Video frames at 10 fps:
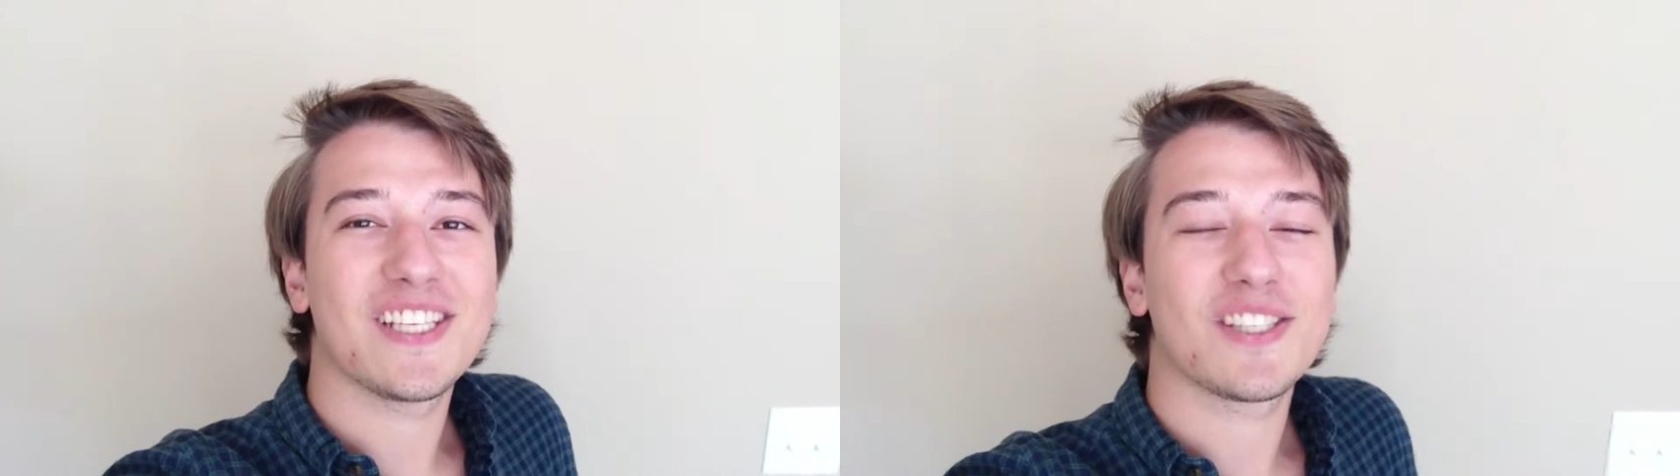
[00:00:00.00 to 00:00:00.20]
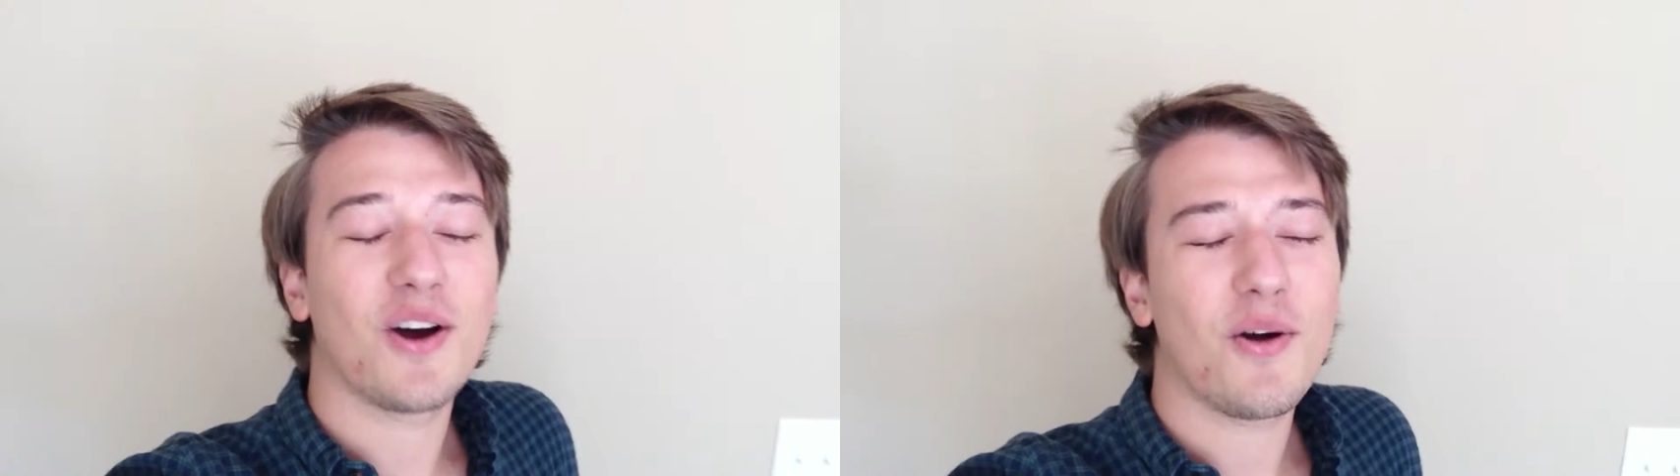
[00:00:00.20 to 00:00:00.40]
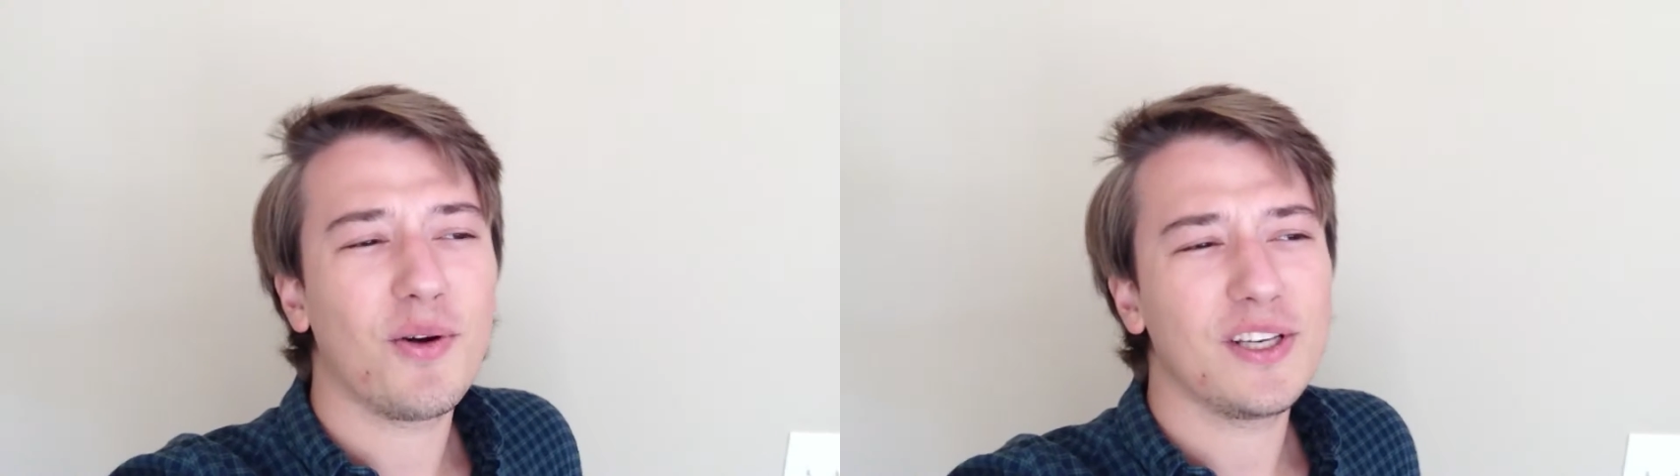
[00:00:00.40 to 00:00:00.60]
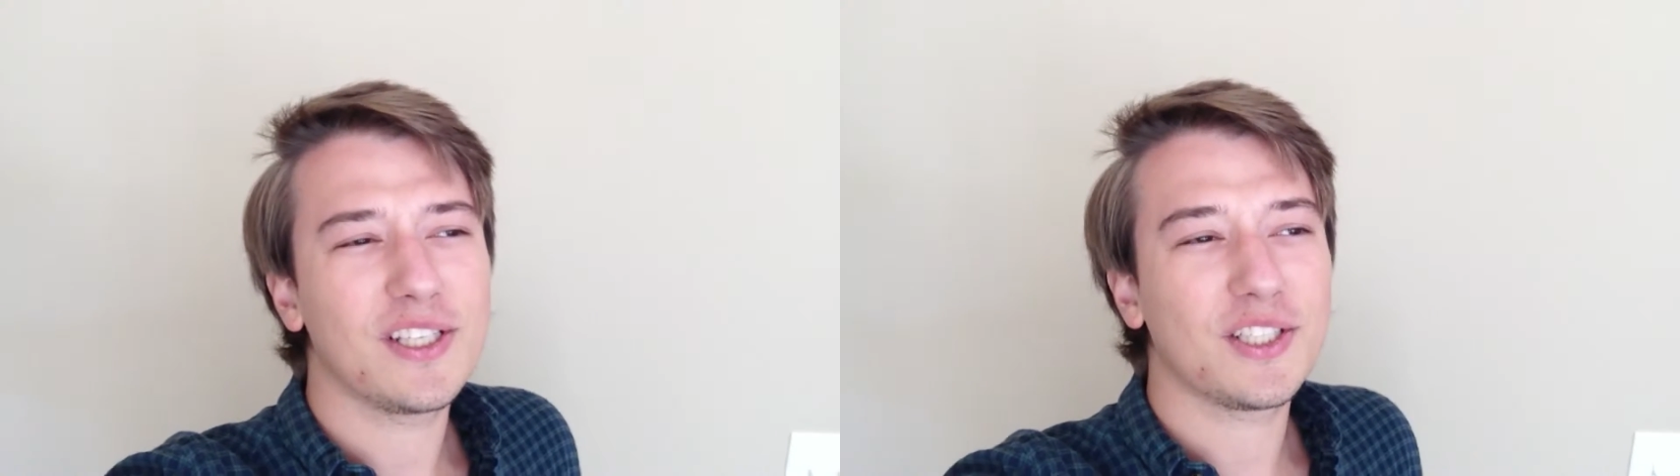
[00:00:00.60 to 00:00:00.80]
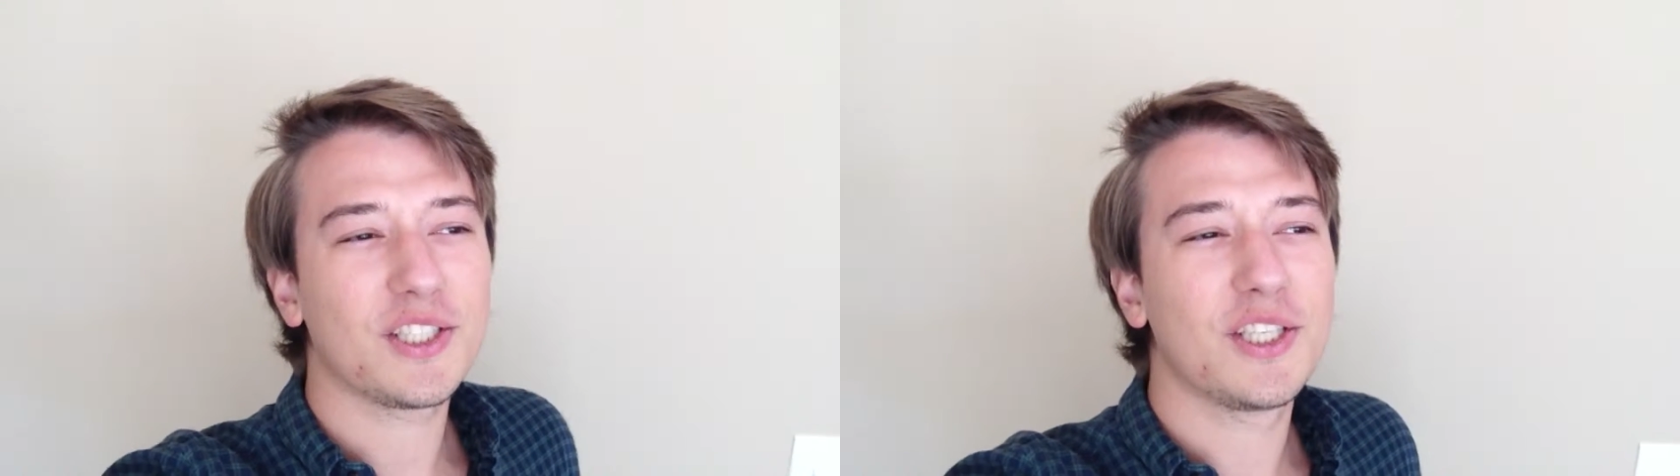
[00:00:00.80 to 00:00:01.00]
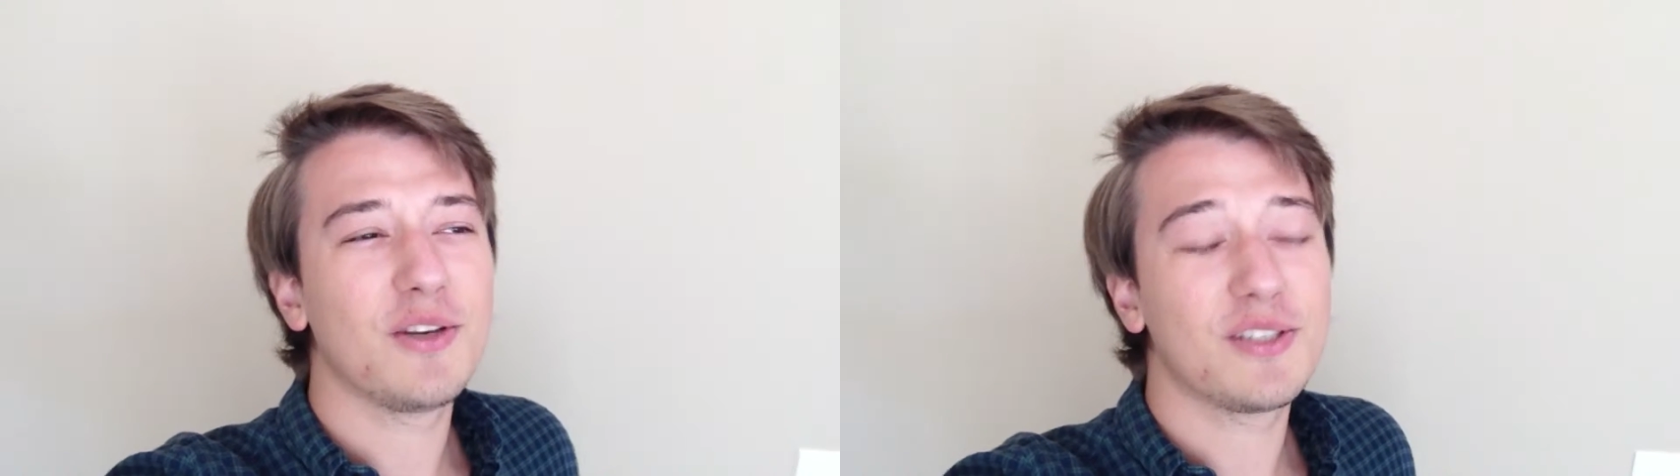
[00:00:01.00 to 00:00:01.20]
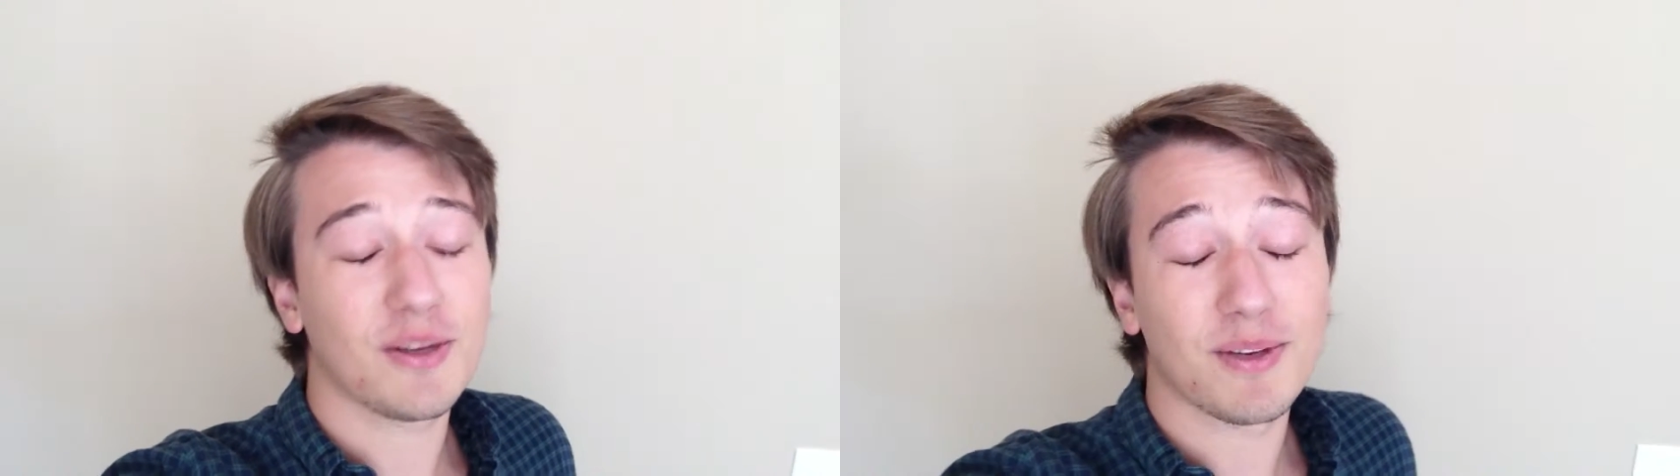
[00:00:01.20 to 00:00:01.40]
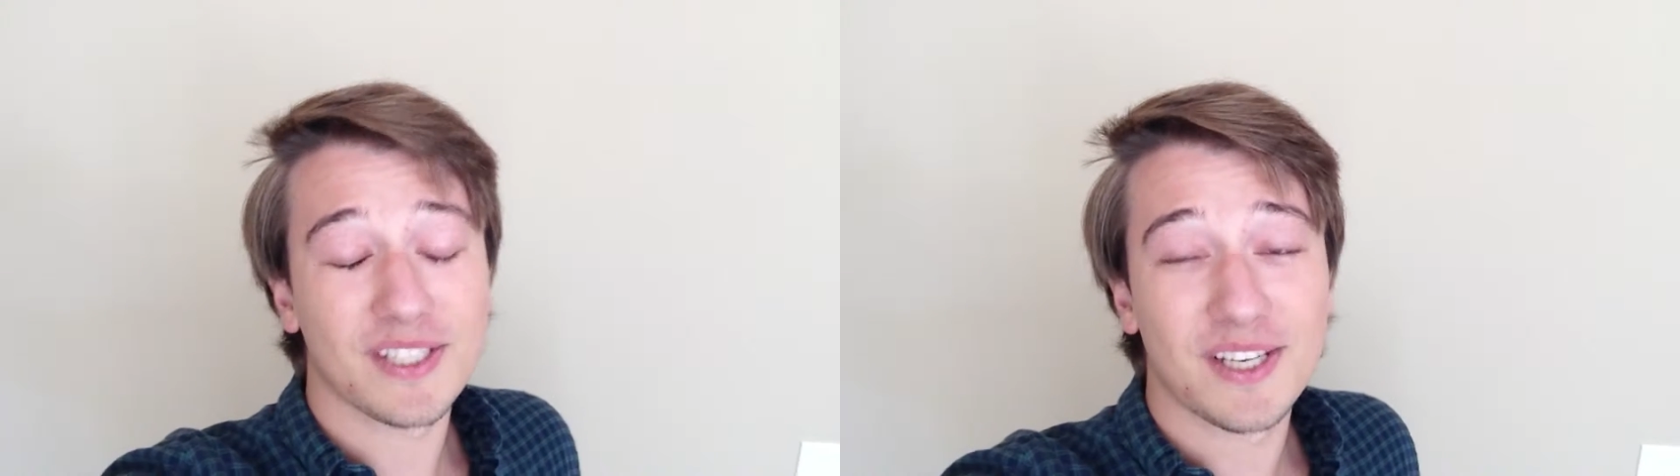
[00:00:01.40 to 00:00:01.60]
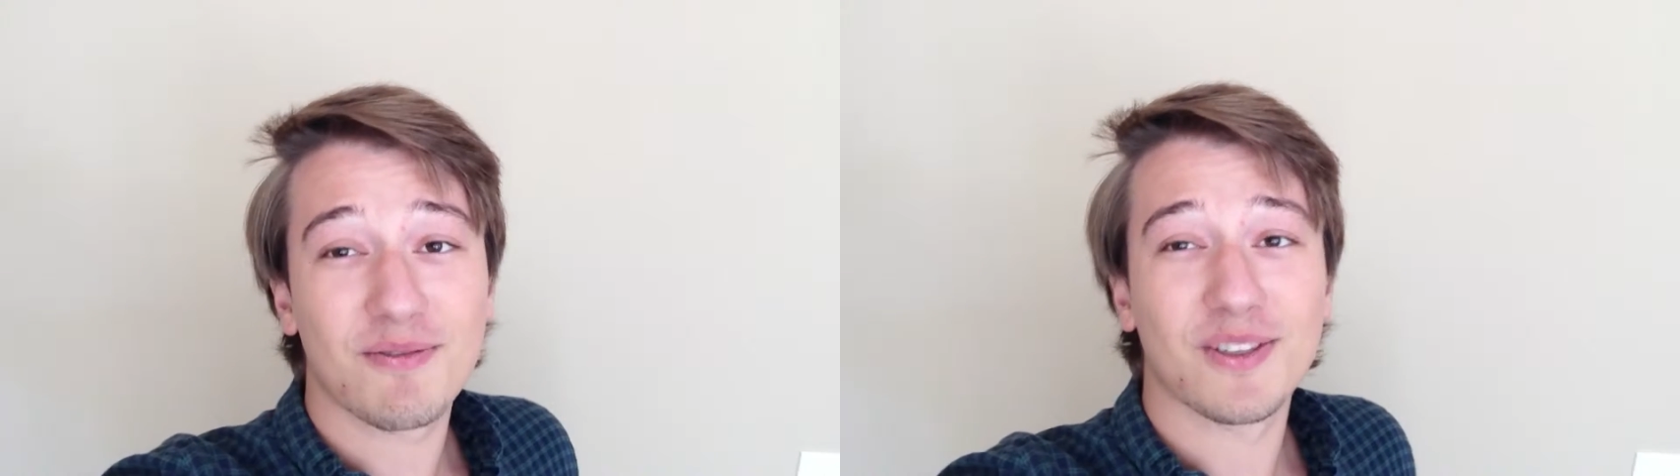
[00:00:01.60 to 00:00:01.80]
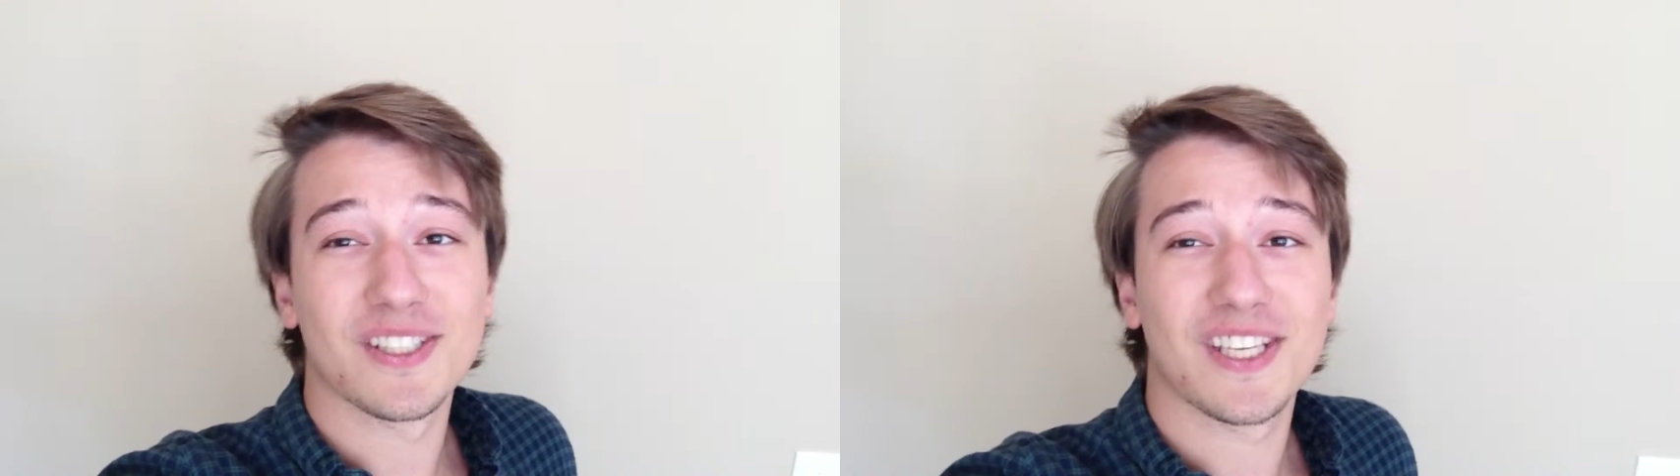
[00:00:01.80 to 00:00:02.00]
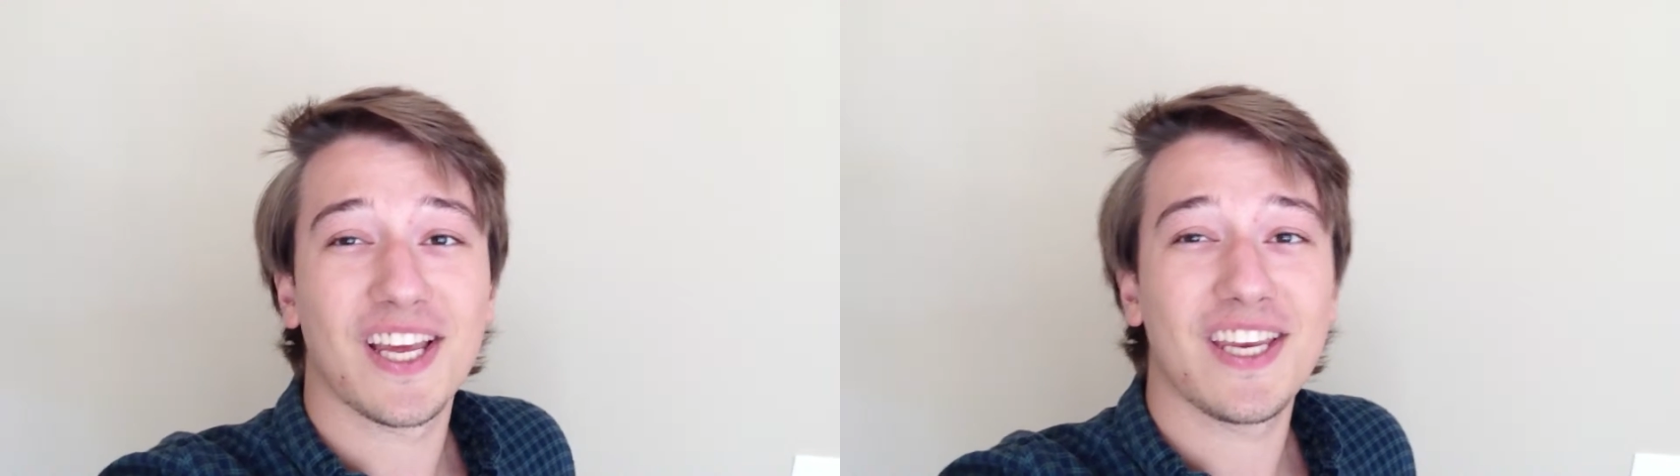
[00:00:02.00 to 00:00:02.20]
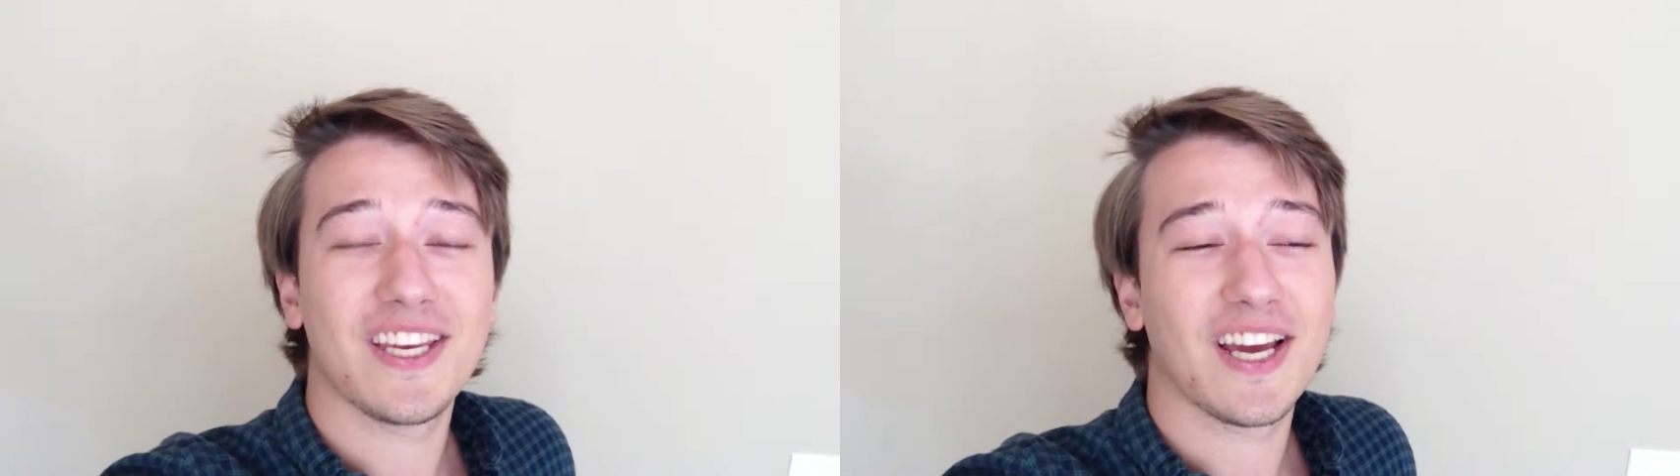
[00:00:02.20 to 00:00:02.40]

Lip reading: So I wanted to do something different today,